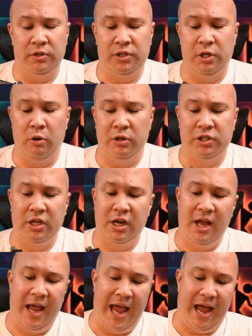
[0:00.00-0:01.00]
So it's
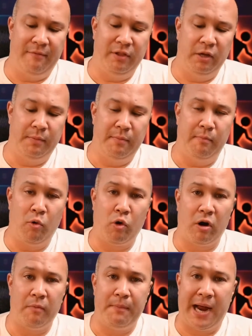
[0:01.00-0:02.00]
gonna have a little bit
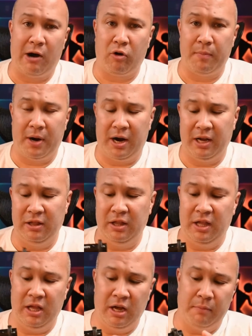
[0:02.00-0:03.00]
more power behind
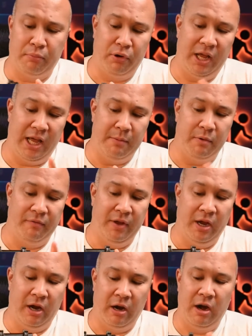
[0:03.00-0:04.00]
the preamp over
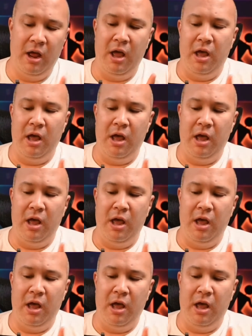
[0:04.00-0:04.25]
here.